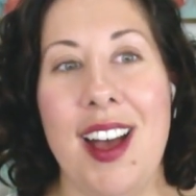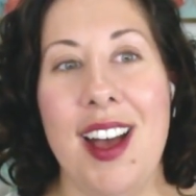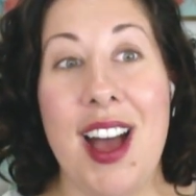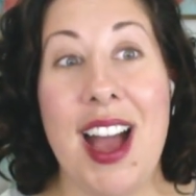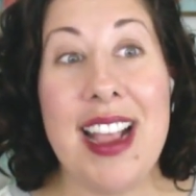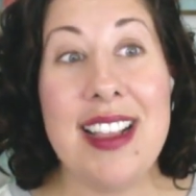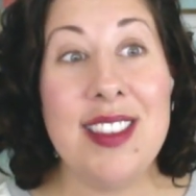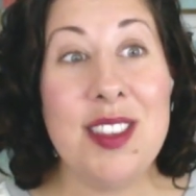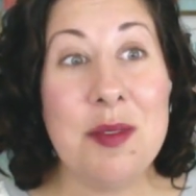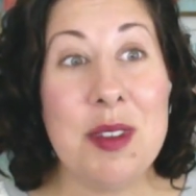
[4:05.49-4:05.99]

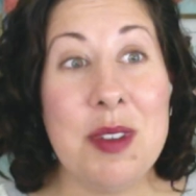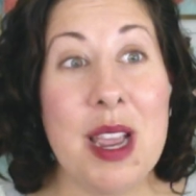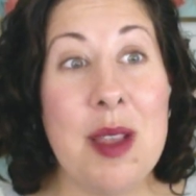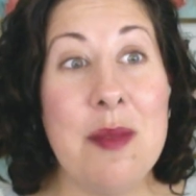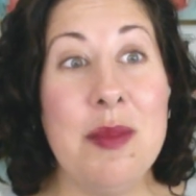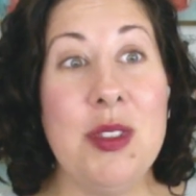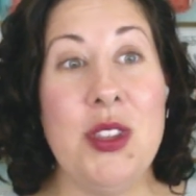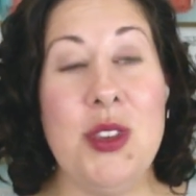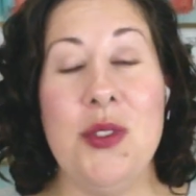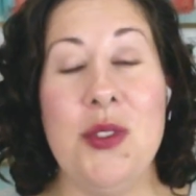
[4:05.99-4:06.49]
I
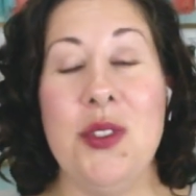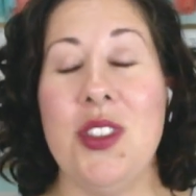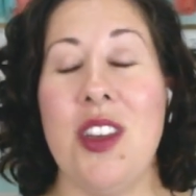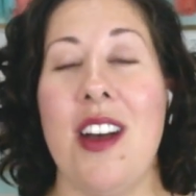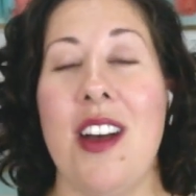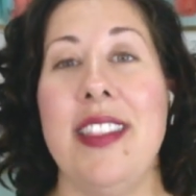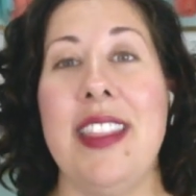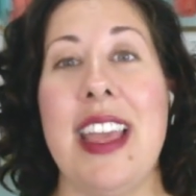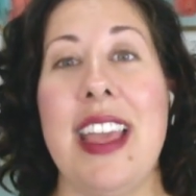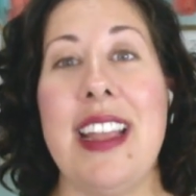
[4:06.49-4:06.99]
sometimes
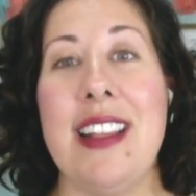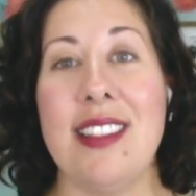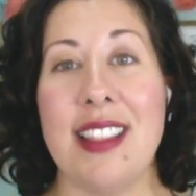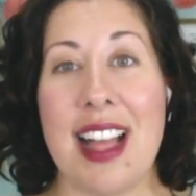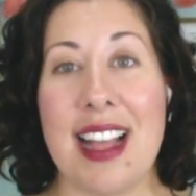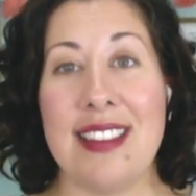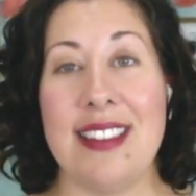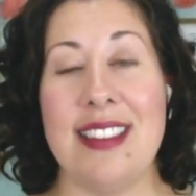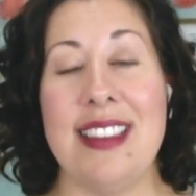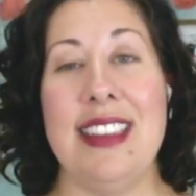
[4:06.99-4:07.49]
use
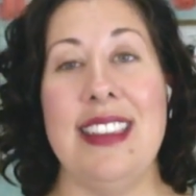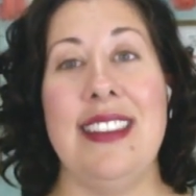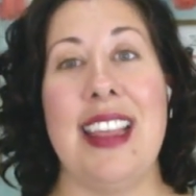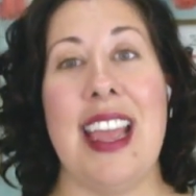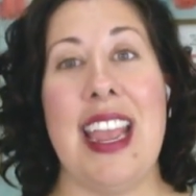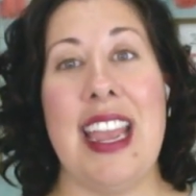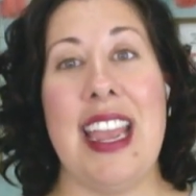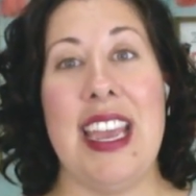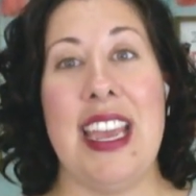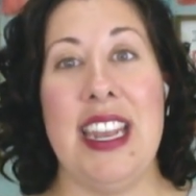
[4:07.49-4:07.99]
online
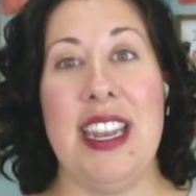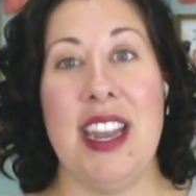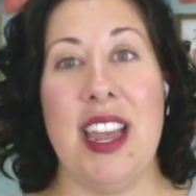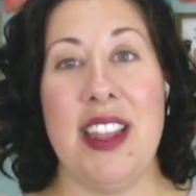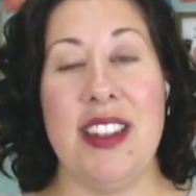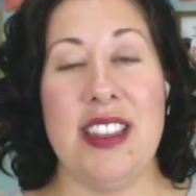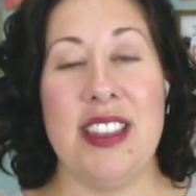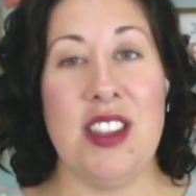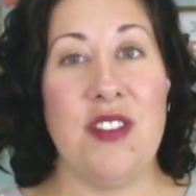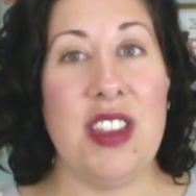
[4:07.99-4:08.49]
classes
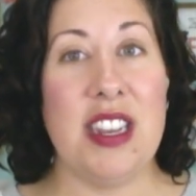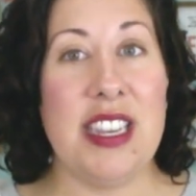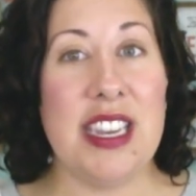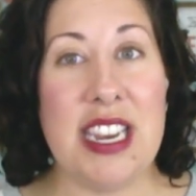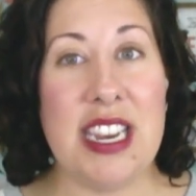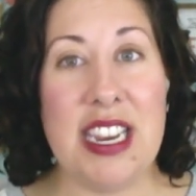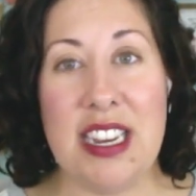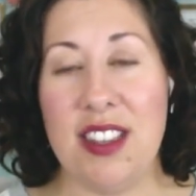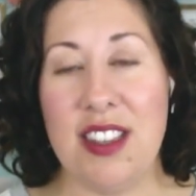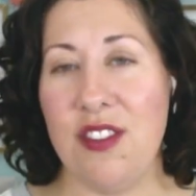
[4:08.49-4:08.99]
and
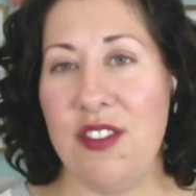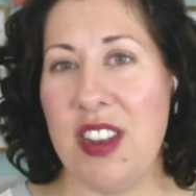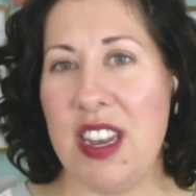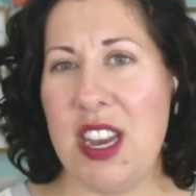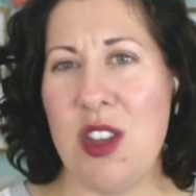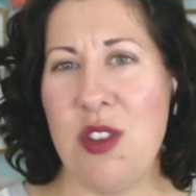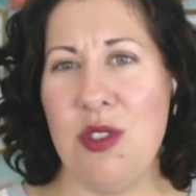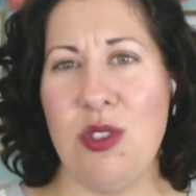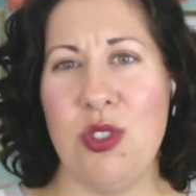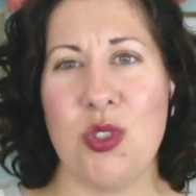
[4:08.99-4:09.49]

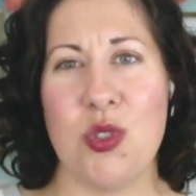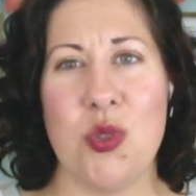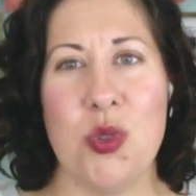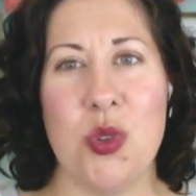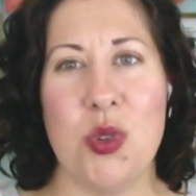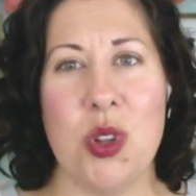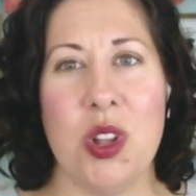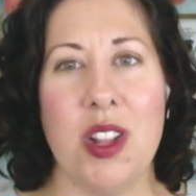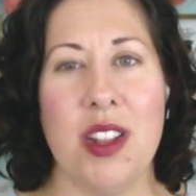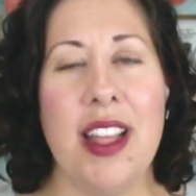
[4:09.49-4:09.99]
DVDs, video
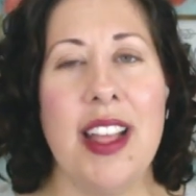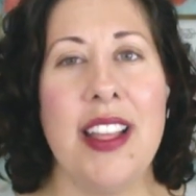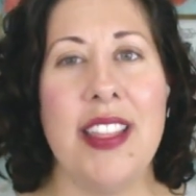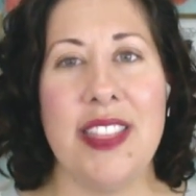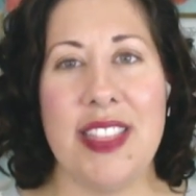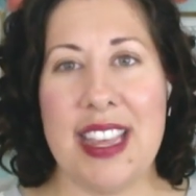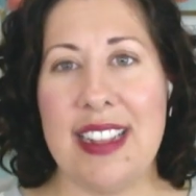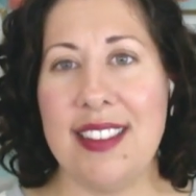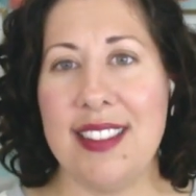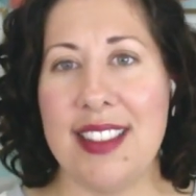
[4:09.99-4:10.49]
school,
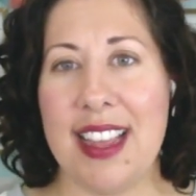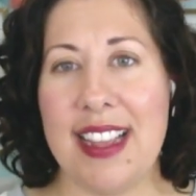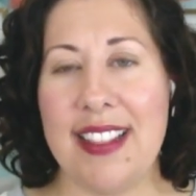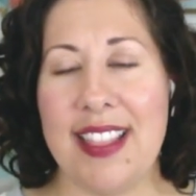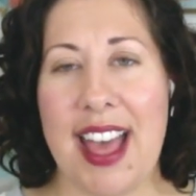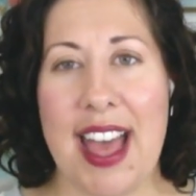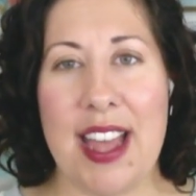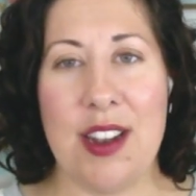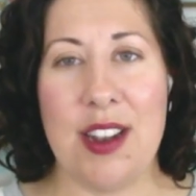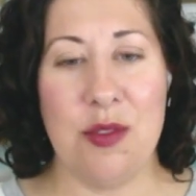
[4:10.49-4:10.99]
things
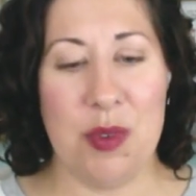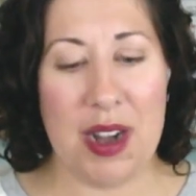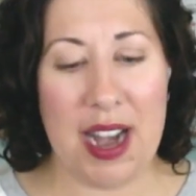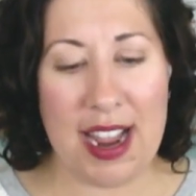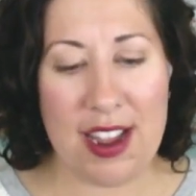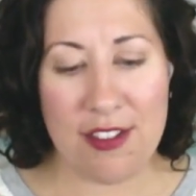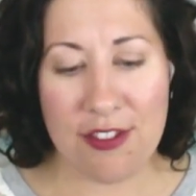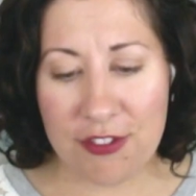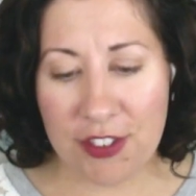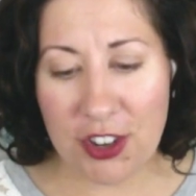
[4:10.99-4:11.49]
like that.
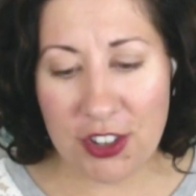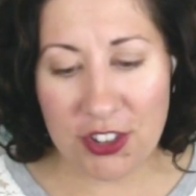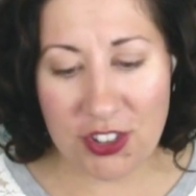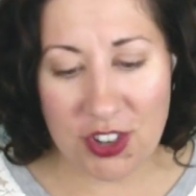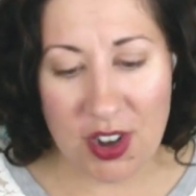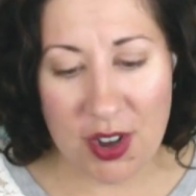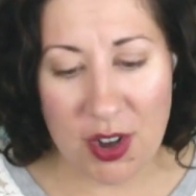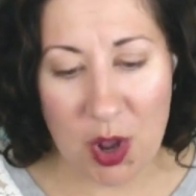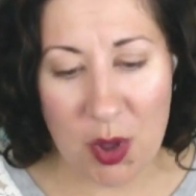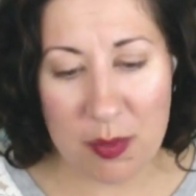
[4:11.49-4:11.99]
When I
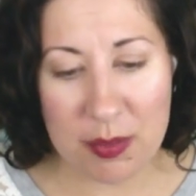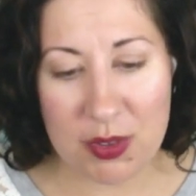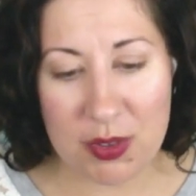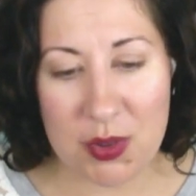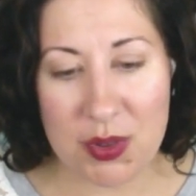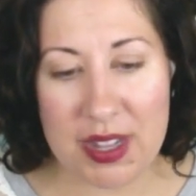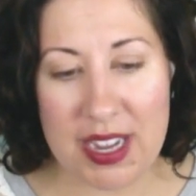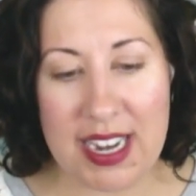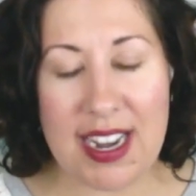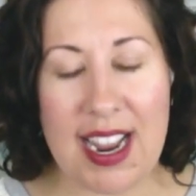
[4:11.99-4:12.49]
first started
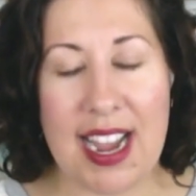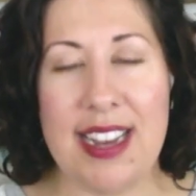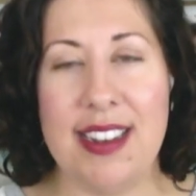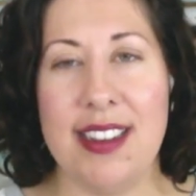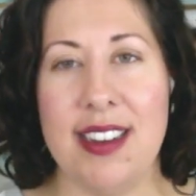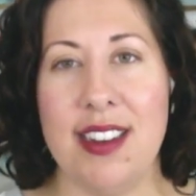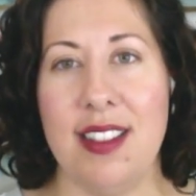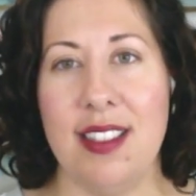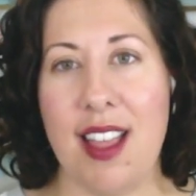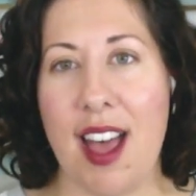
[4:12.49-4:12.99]
homeschooling,
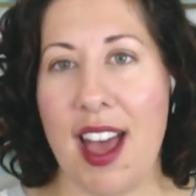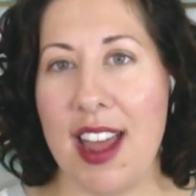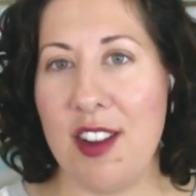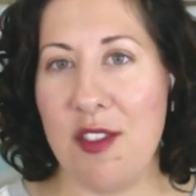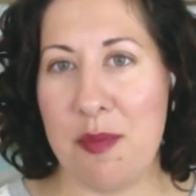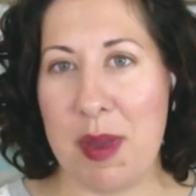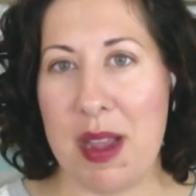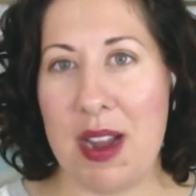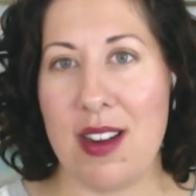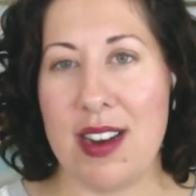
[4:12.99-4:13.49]
I did a
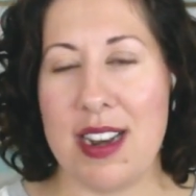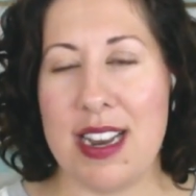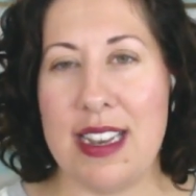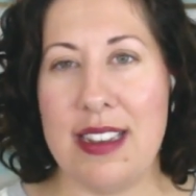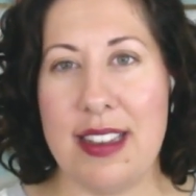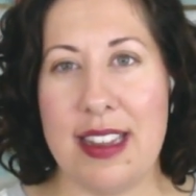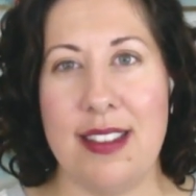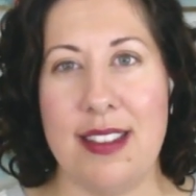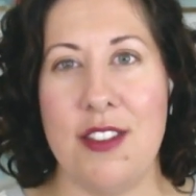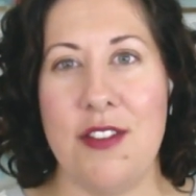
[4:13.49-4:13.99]
lot of
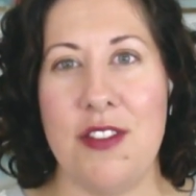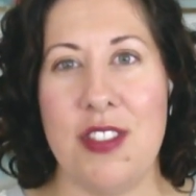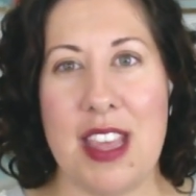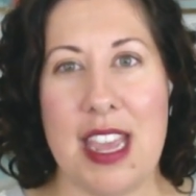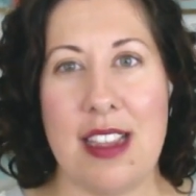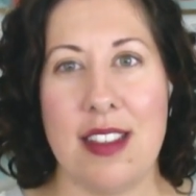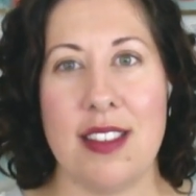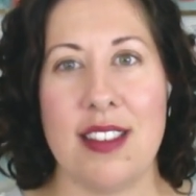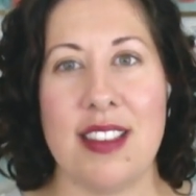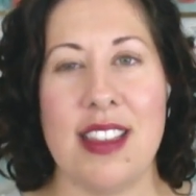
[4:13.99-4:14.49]
parent-intensive
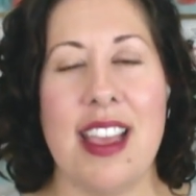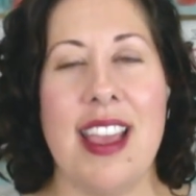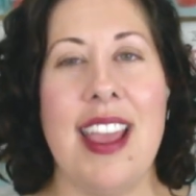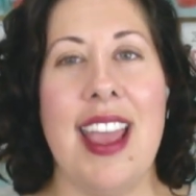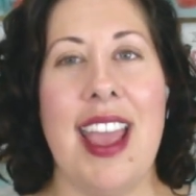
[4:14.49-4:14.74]
things,